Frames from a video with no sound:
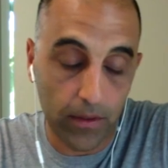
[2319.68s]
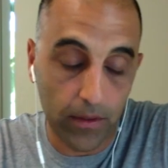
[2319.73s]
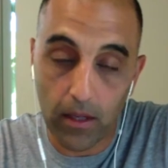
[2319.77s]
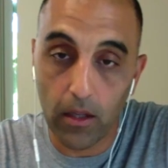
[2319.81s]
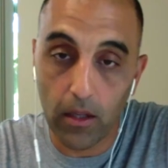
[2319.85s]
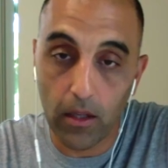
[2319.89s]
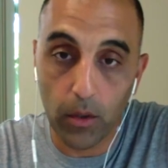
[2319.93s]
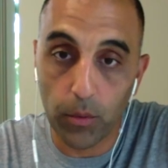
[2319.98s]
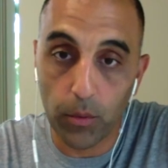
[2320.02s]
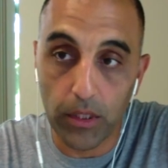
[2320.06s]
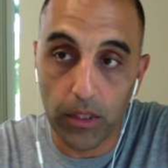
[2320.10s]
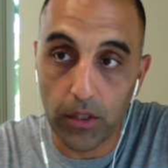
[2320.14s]
what the
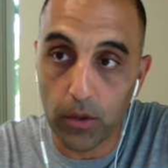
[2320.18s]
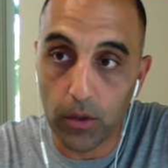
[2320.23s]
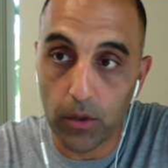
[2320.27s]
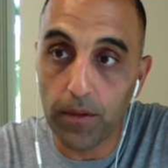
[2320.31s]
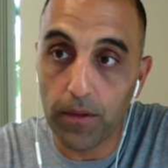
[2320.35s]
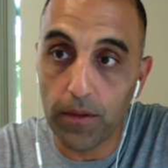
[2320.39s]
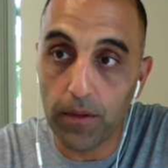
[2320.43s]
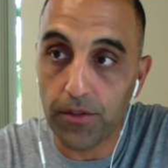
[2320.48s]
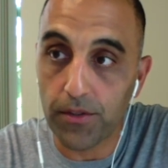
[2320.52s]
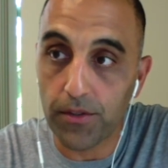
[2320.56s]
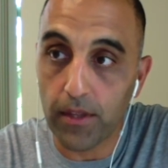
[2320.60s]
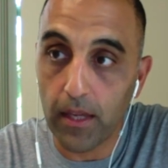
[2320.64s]
hell do we do
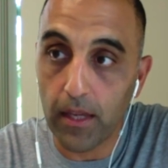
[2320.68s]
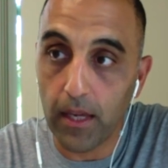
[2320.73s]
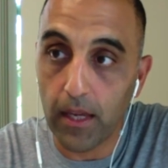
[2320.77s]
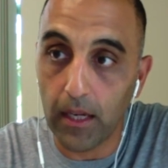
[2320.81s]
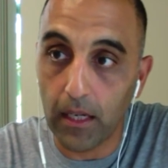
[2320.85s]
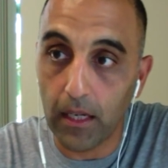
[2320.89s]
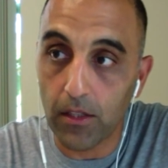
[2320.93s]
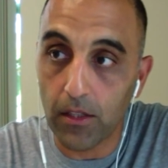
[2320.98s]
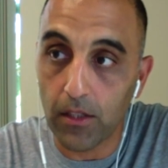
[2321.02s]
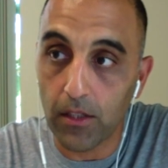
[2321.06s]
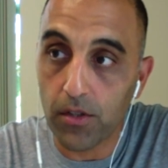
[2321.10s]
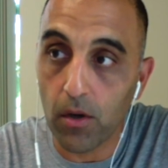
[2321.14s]
with this
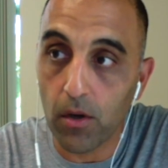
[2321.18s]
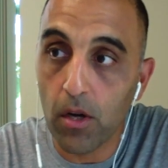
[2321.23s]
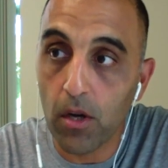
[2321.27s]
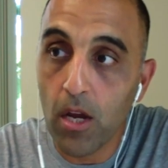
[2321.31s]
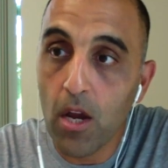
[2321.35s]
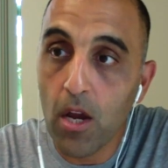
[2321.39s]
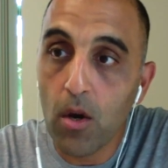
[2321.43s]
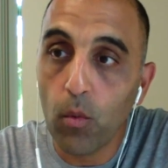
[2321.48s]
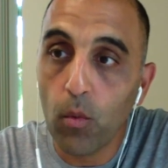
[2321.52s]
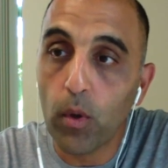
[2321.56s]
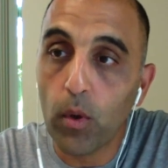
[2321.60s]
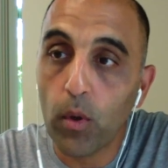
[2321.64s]
thing? And so
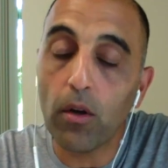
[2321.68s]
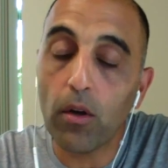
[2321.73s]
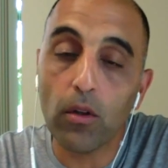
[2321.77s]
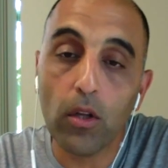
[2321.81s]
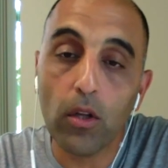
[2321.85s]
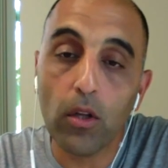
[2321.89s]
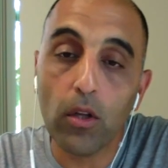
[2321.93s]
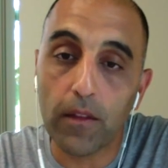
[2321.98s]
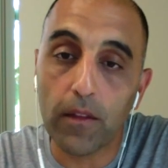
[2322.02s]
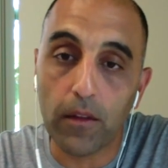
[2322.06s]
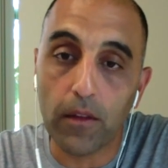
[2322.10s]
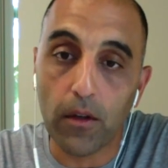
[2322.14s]
we don't
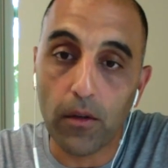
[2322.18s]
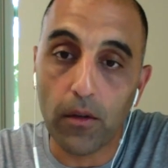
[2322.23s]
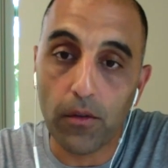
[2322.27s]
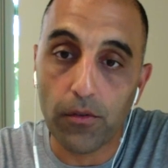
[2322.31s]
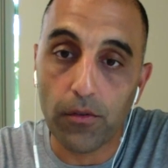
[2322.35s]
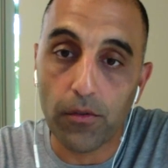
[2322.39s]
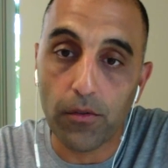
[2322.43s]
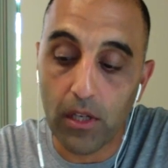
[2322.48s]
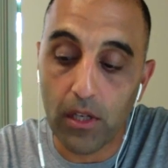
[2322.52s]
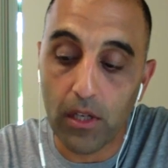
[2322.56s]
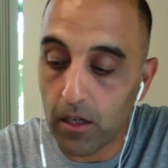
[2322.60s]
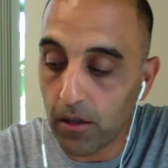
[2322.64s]
look at
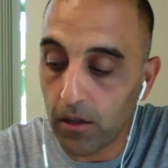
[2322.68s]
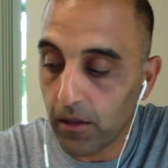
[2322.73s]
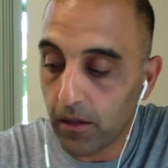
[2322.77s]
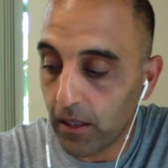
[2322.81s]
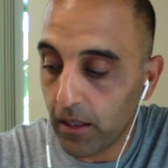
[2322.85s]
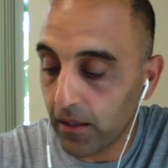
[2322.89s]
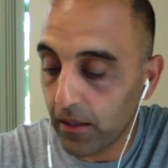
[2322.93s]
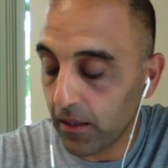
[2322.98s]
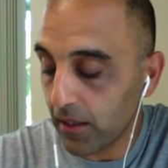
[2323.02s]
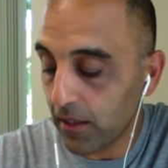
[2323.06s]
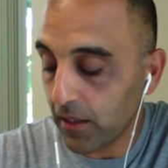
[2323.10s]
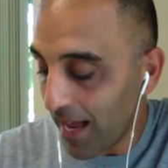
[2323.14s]
those. And,
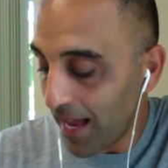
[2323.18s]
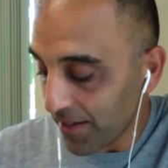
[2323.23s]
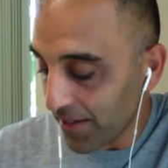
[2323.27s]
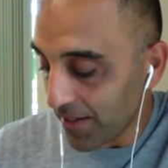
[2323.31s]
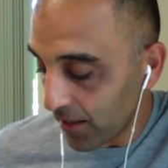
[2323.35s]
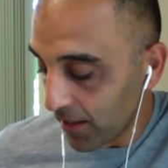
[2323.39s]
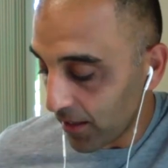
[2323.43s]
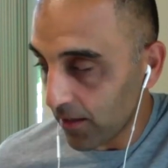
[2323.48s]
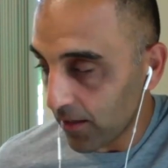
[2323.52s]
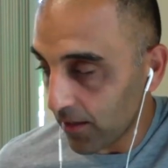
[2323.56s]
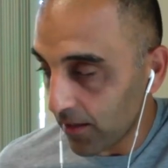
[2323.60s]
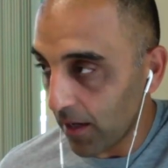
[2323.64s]
like the
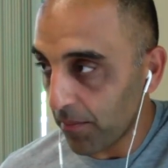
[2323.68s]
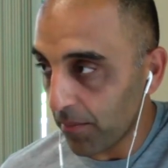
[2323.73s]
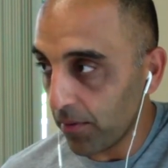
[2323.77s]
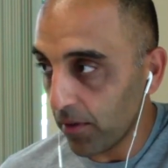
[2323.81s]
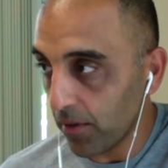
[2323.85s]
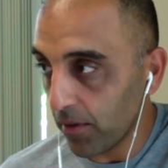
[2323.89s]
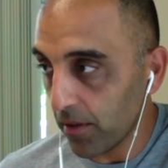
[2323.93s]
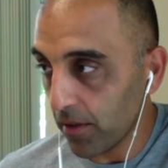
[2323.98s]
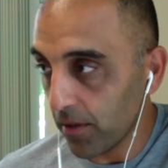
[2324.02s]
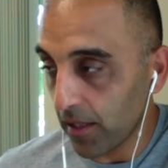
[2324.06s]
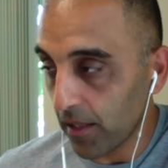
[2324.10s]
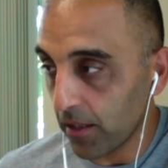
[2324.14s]
classic
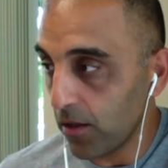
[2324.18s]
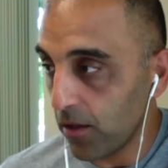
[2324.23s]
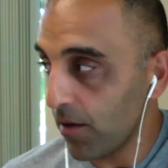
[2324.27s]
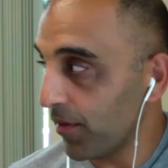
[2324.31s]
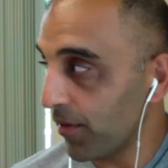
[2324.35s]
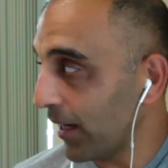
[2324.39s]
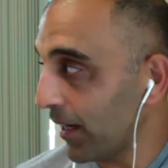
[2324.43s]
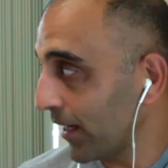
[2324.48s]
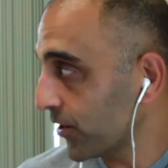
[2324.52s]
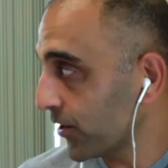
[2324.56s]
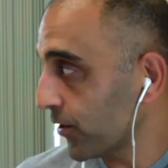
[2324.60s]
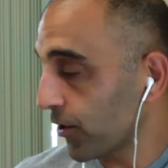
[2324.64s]
example is like you have
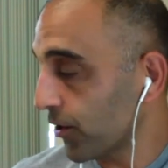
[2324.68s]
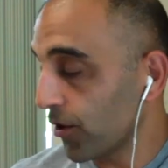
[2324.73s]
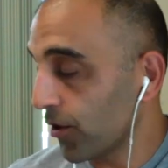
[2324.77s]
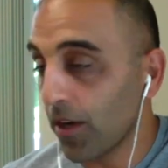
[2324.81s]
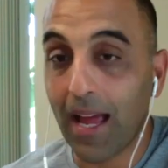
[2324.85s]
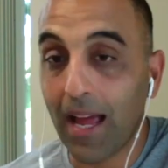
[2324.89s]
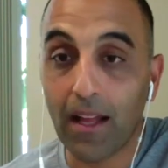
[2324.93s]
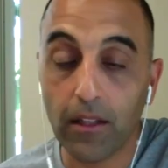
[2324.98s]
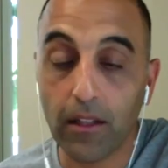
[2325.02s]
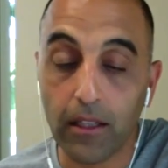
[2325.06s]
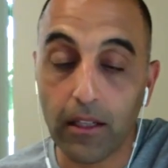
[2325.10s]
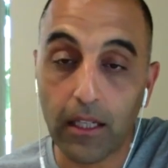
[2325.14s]
an
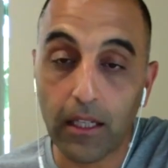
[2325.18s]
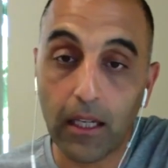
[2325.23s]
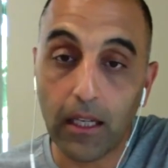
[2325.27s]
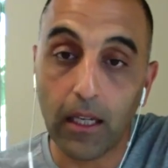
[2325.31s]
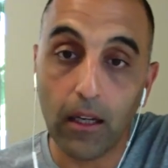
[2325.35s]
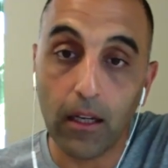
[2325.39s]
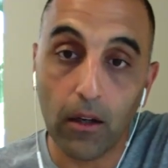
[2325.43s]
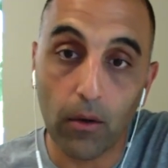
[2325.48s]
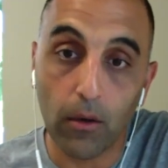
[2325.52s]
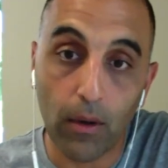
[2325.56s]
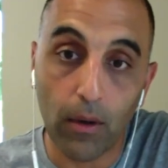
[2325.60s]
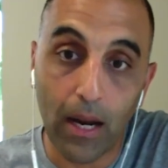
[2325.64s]

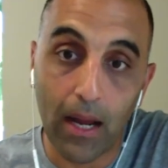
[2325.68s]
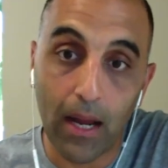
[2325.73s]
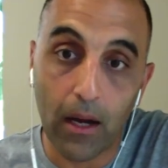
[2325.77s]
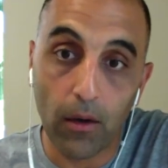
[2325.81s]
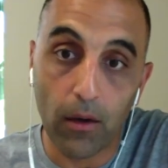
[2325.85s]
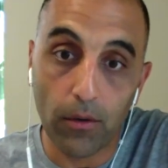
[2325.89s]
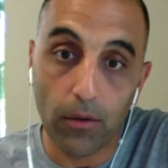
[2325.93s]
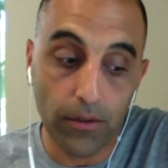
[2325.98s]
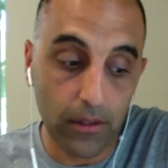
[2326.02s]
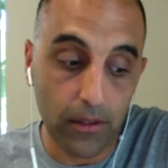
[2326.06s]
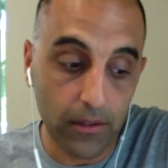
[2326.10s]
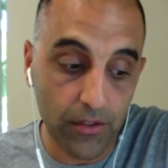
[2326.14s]
externality
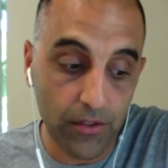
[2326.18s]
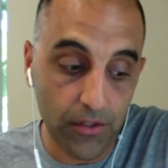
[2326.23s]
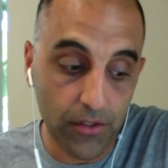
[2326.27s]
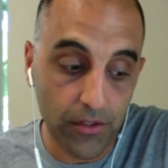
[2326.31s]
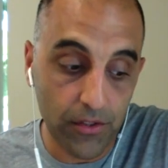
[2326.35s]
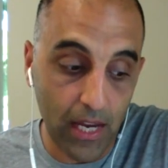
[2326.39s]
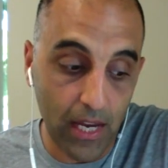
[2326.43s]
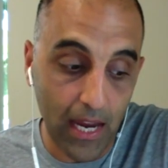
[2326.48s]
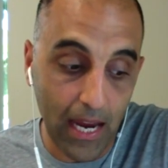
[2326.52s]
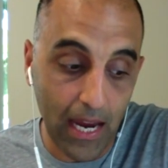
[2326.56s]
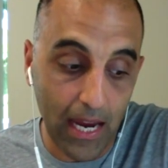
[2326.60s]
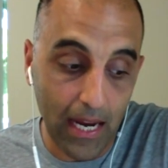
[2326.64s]
around,
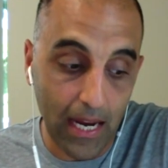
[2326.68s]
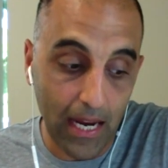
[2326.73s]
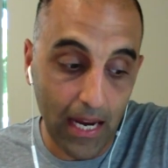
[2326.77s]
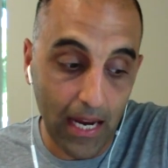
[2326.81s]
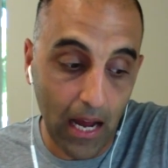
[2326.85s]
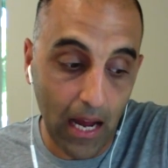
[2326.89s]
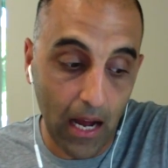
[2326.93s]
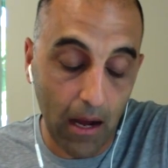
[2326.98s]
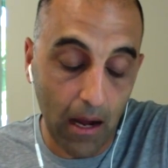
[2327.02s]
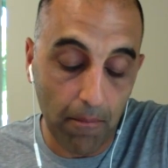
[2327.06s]
say,